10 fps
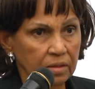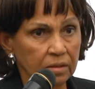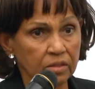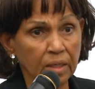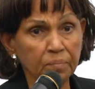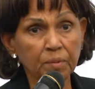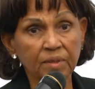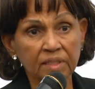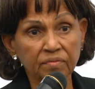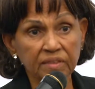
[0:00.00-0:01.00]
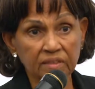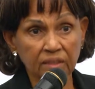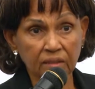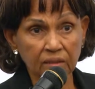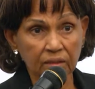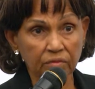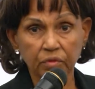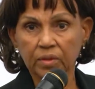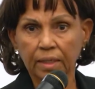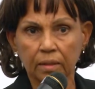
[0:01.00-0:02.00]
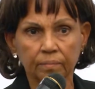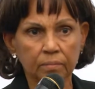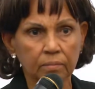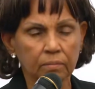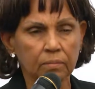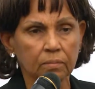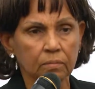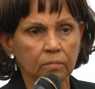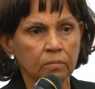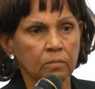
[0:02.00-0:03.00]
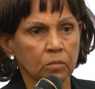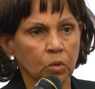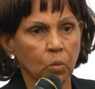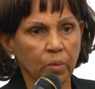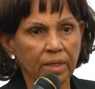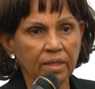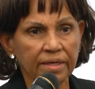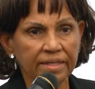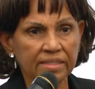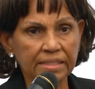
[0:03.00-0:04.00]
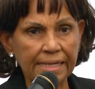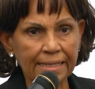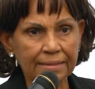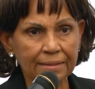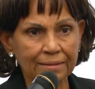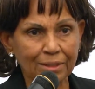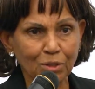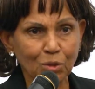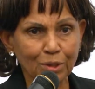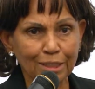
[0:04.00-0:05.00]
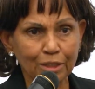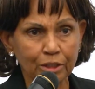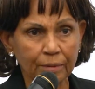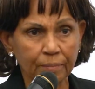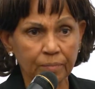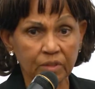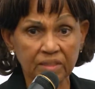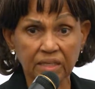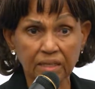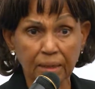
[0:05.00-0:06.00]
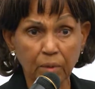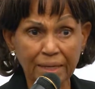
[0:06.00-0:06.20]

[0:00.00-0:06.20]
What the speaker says: Some people even think, if you tell them, where is the ethics in your leadership, they think I'm